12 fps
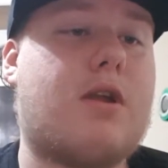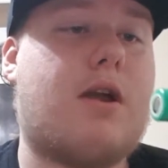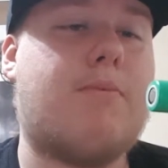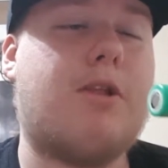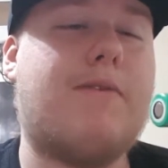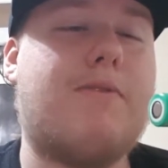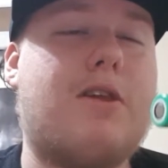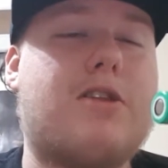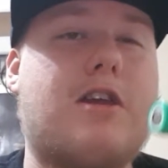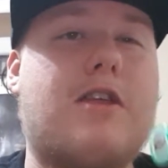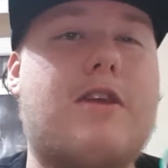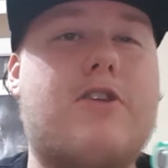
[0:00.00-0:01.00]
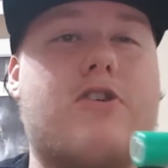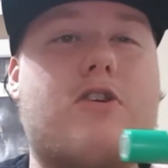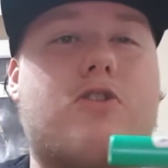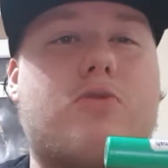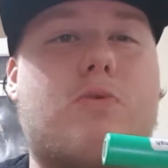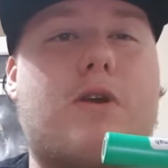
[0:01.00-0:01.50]
I believe they say these are
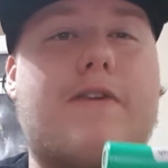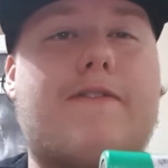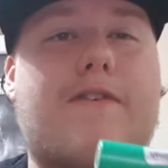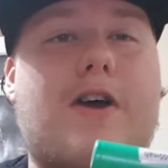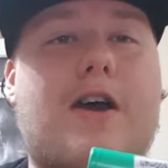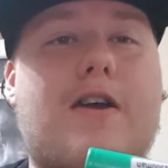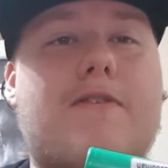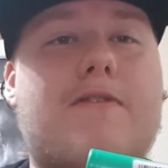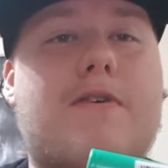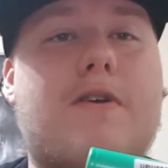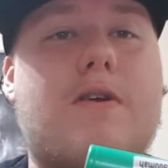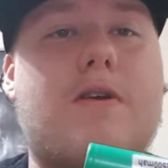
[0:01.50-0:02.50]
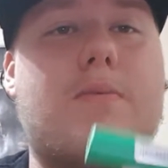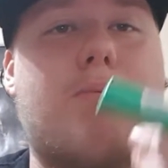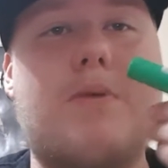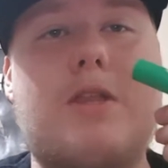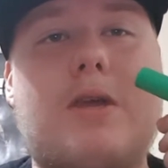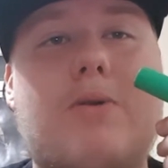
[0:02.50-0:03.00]
25,
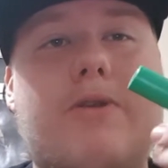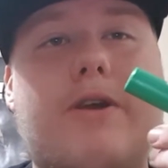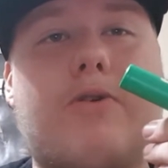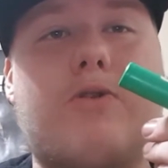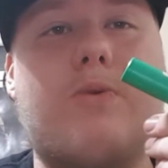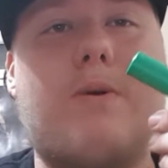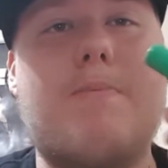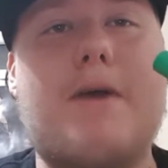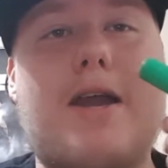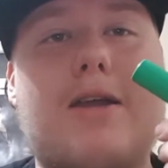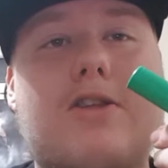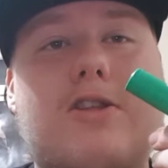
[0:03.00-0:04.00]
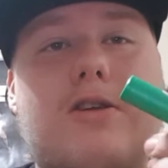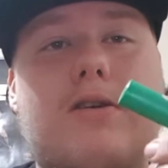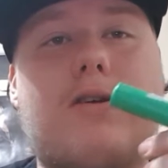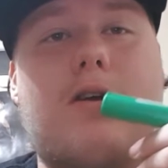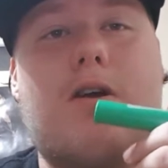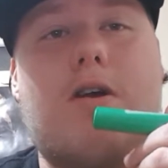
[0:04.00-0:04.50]
but they only go to a max
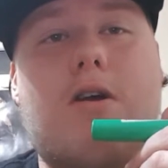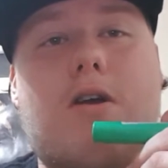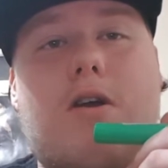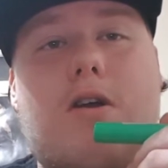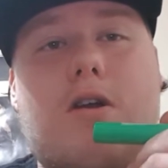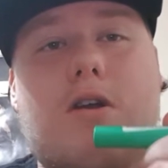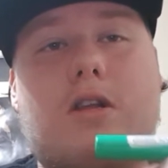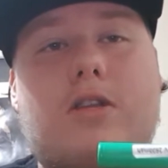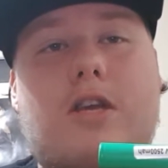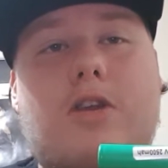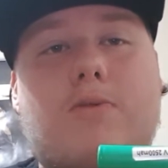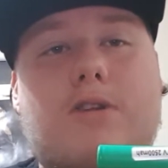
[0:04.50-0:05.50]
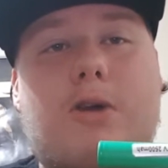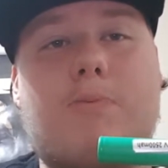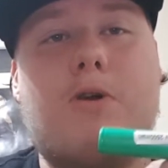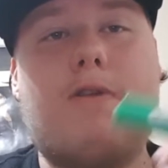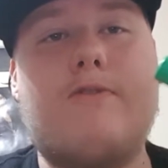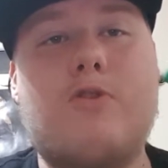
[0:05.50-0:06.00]
continuous
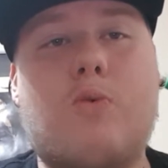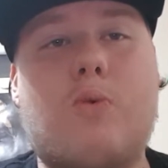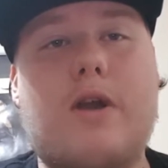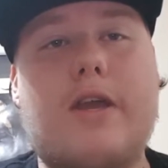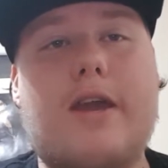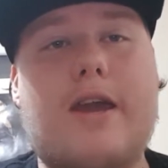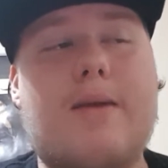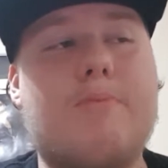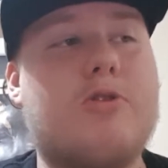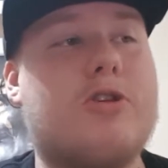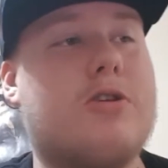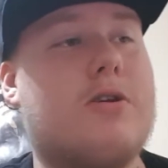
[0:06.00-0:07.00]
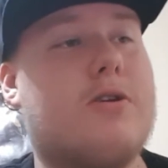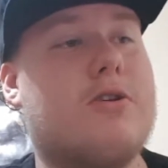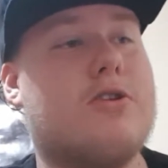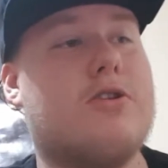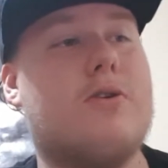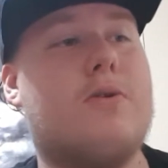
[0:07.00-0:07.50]
output of 20 amps.
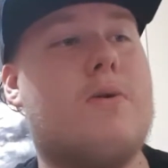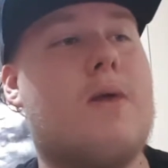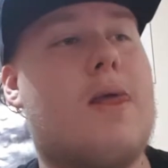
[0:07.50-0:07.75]
So